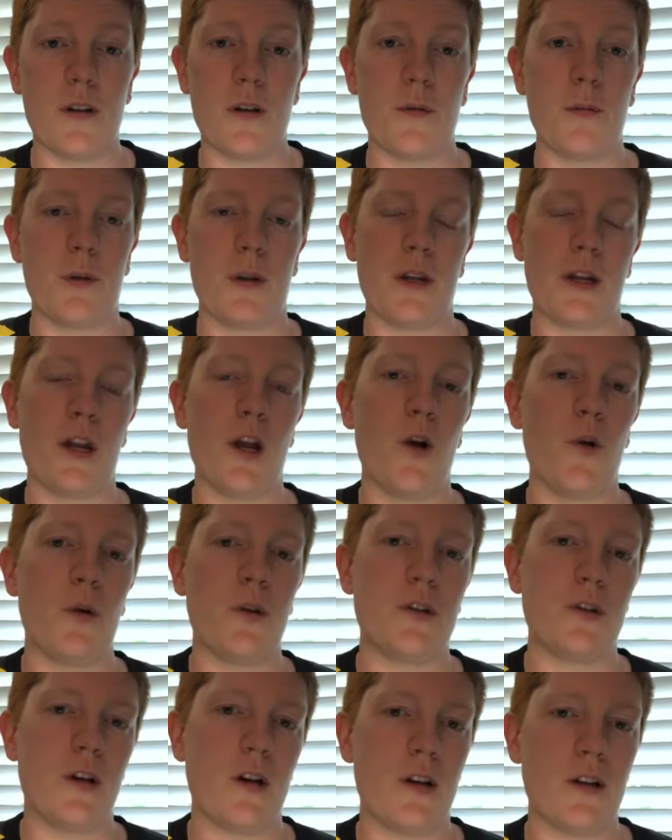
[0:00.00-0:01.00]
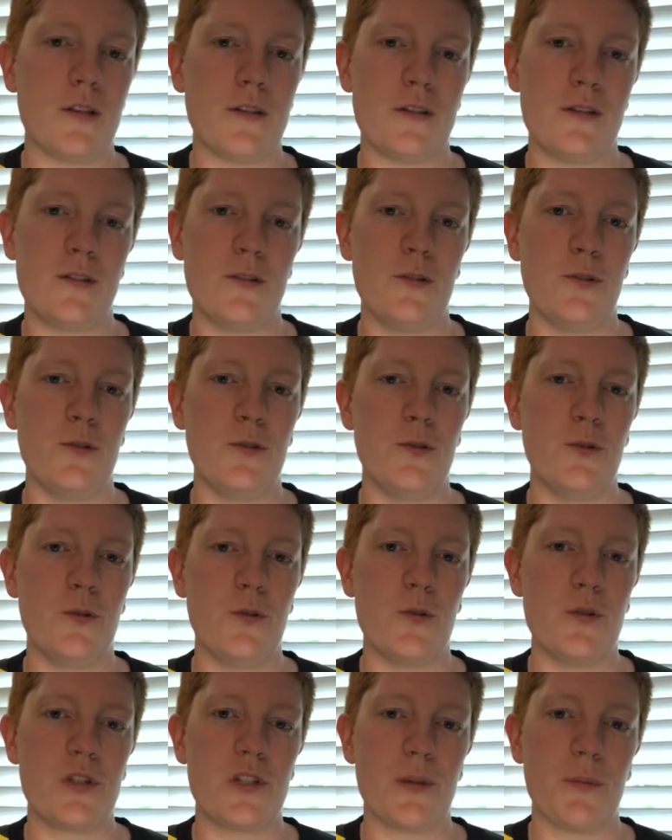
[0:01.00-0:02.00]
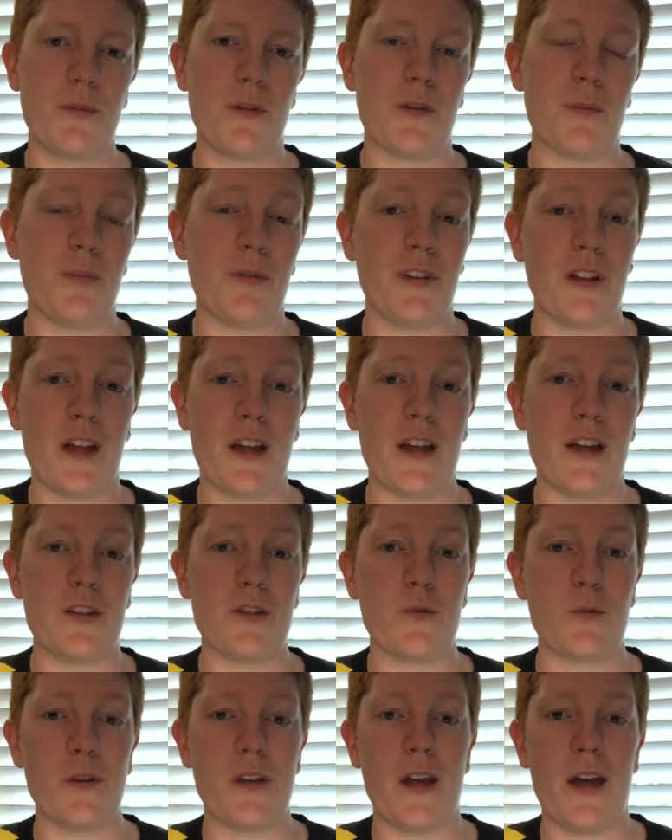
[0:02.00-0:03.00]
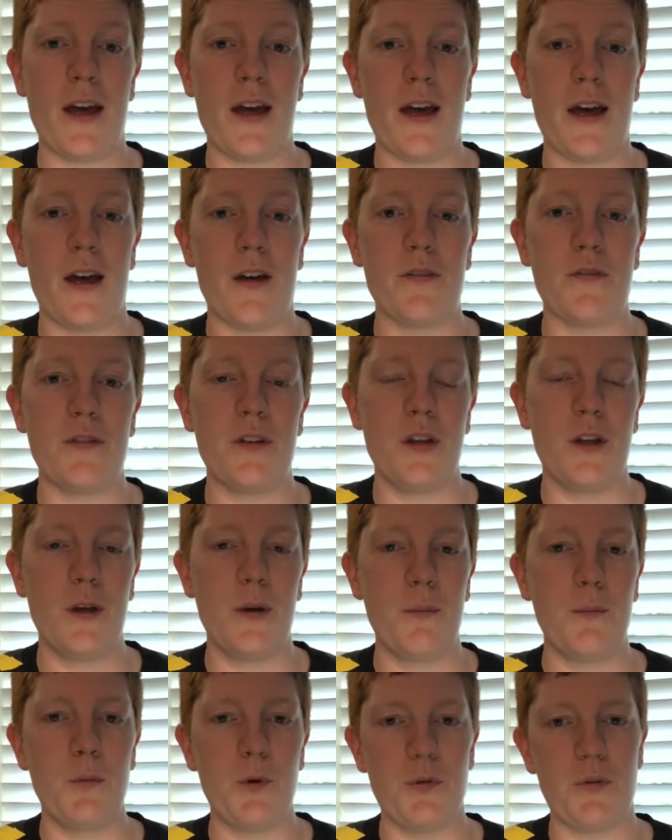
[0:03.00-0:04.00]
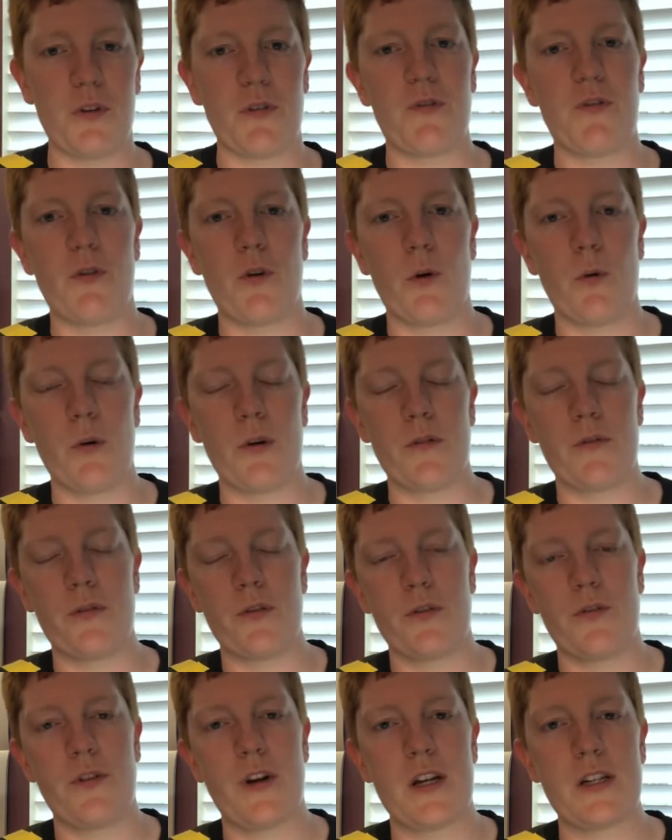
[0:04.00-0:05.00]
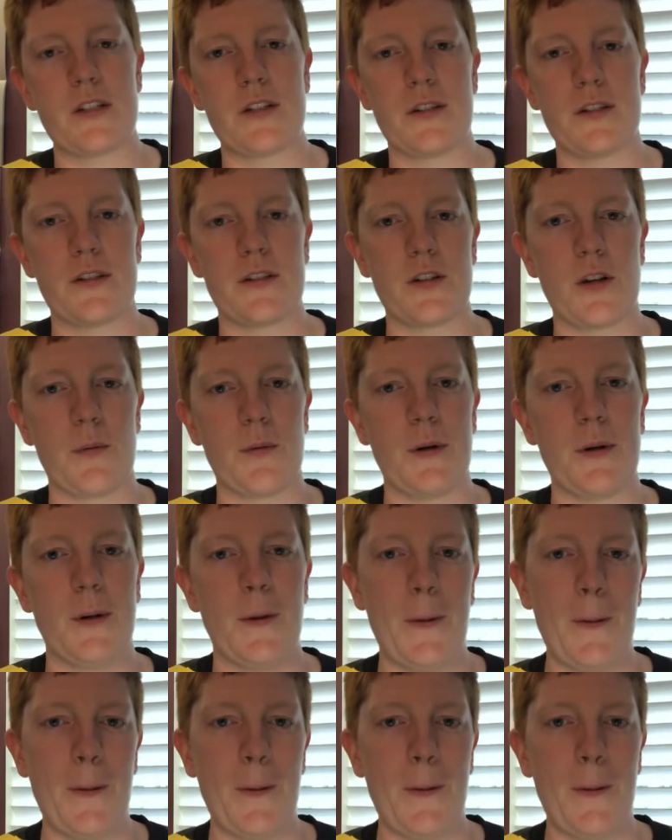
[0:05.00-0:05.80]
I'm going to go into some of the plans we have moving forward for the rest of the summer.